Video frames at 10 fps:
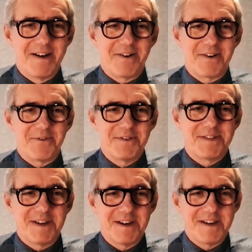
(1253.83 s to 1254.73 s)
on an
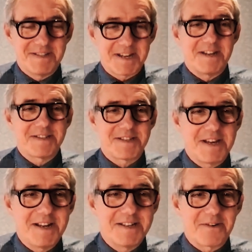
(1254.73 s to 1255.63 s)
oyster in stainless
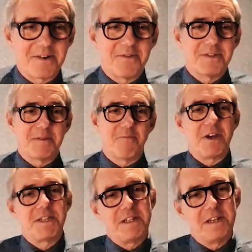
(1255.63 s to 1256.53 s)
steel is on an oyster yes.
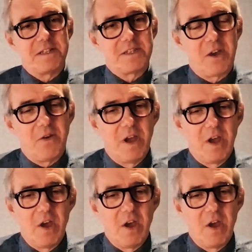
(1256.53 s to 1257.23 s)
bracelet. So,